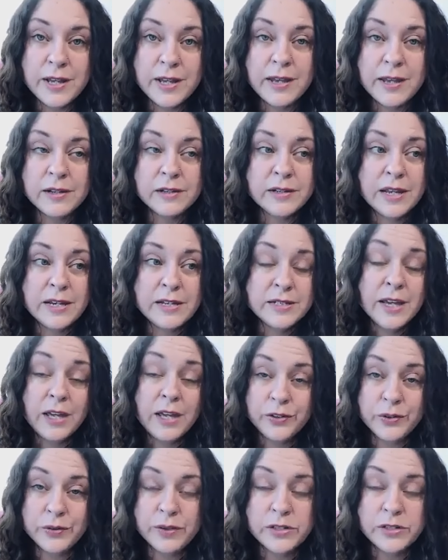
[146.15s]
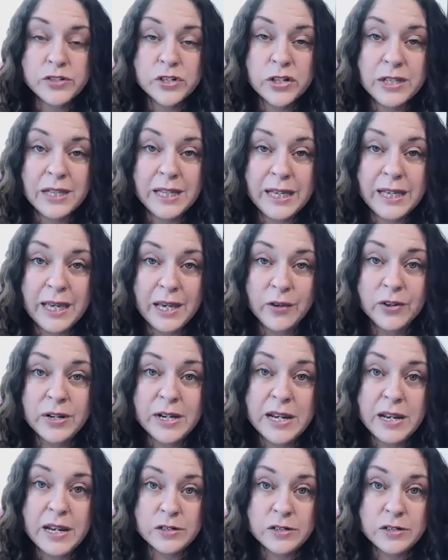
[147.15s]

and then tell you that you're clingy or needing